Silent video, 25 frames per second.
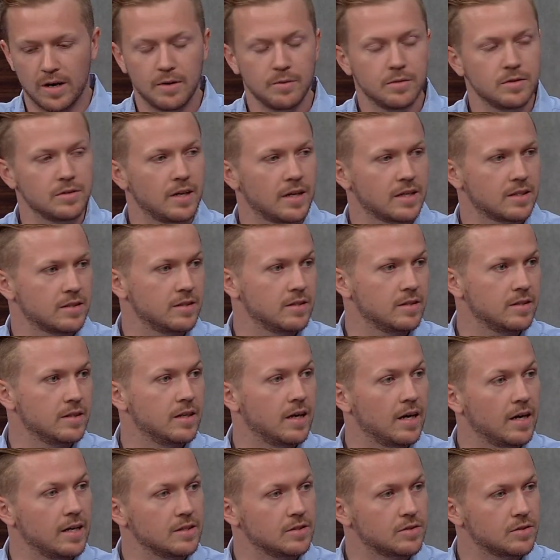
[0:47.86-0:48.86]
I was actually in
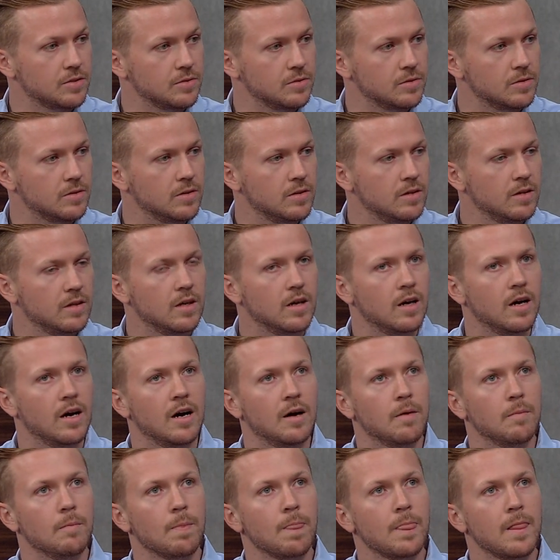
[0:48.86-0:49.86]
high school.
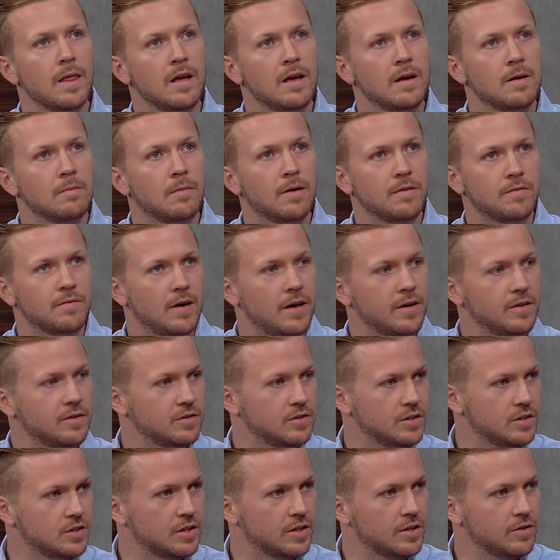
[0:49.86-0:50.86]
My
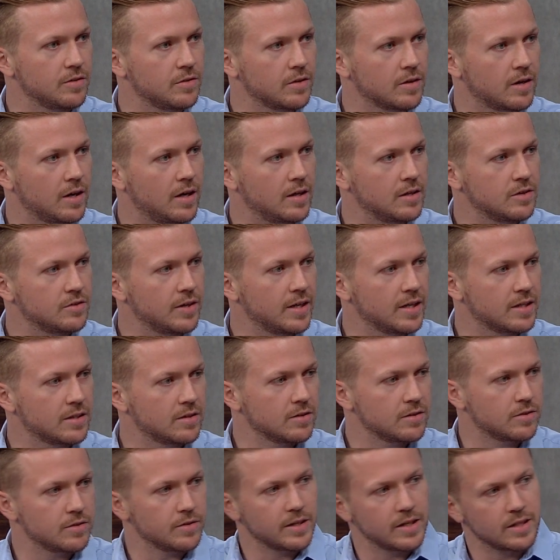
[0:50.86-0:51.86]
father's a general
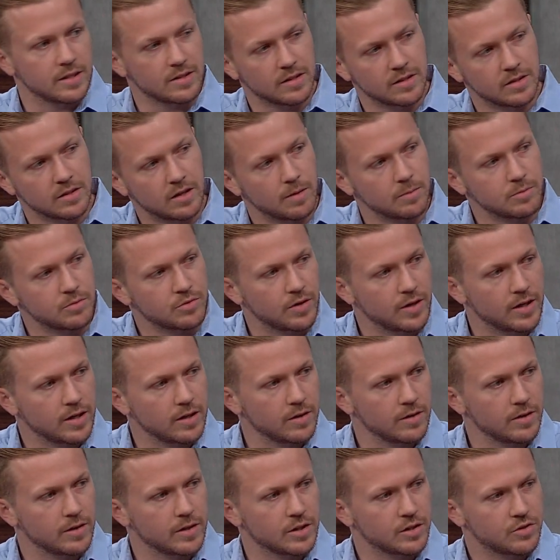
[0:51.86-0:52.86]
contractor, so he has a dump
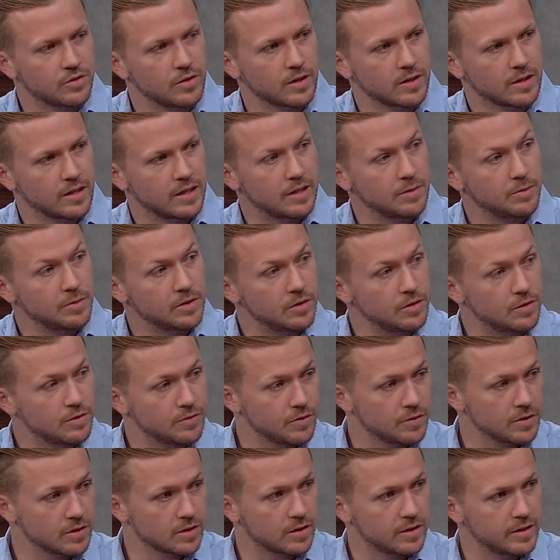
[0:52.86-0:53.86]
trailer and a truck that he would use
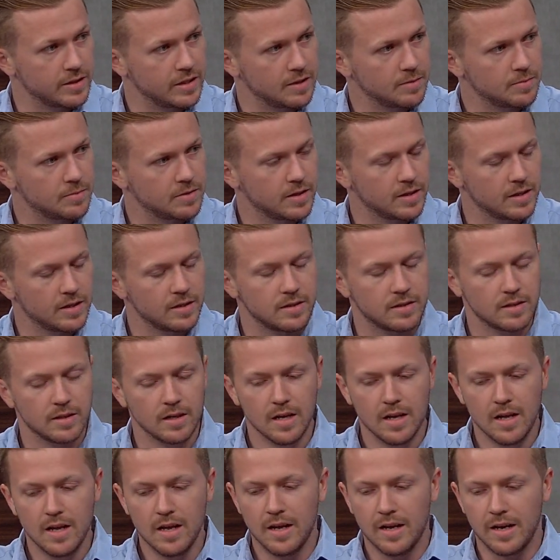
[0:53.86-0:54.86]
for his cleanup sites.
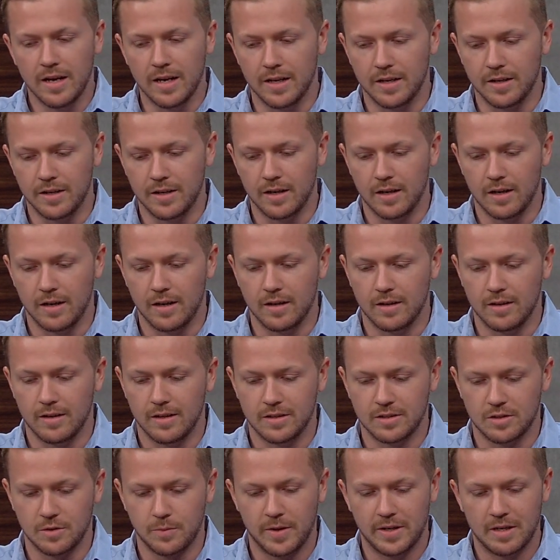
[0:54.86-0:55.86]
And
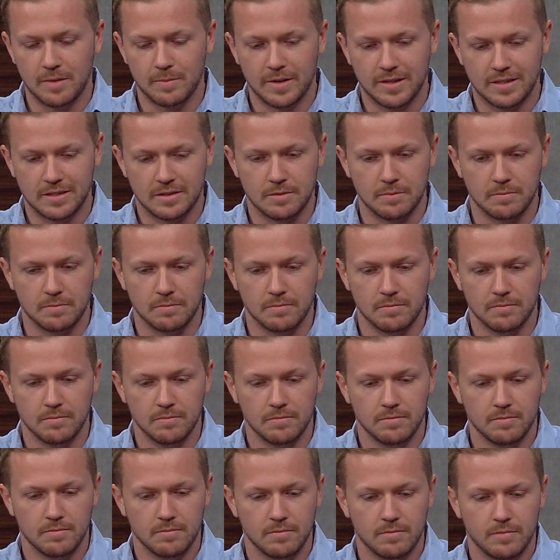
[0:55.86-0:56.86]
as a way to make some
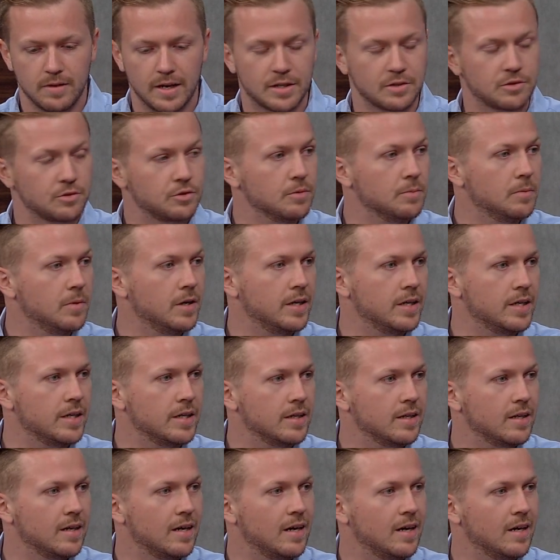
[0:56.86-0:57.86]
extra
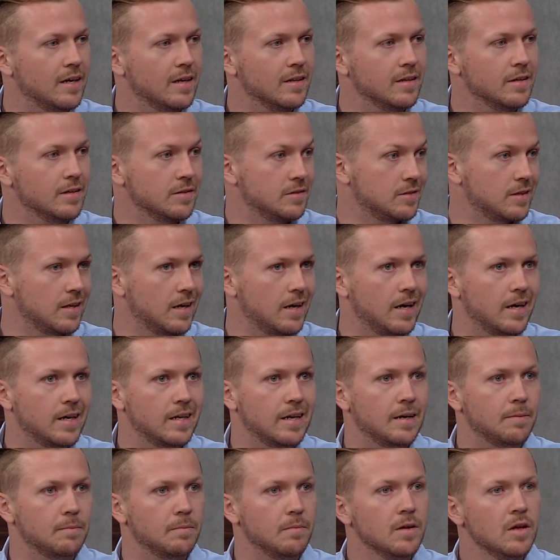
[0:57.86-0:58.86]
money on the side,
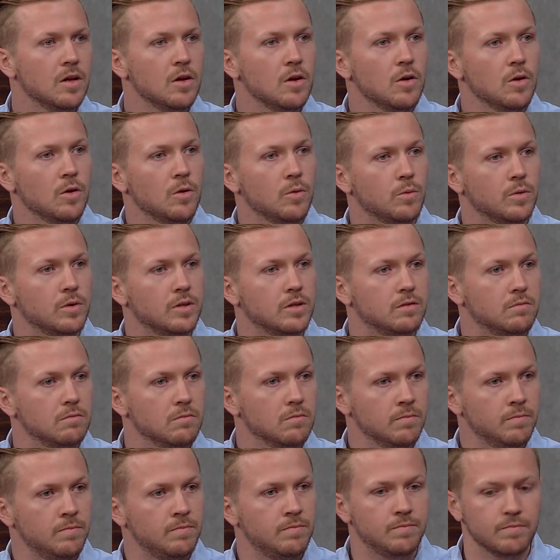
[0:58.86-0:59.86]
I would
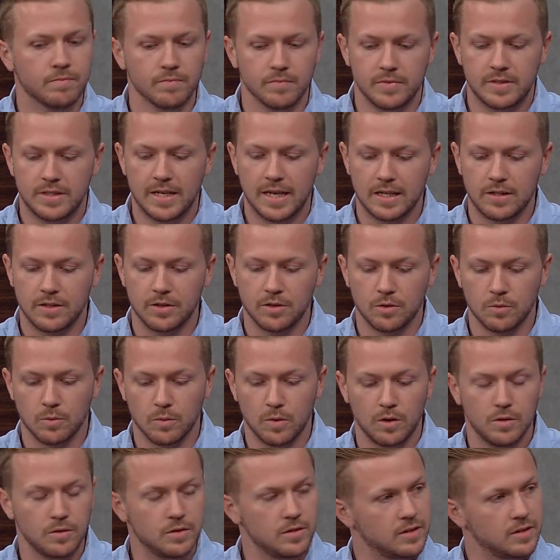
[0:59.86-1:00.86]
take little road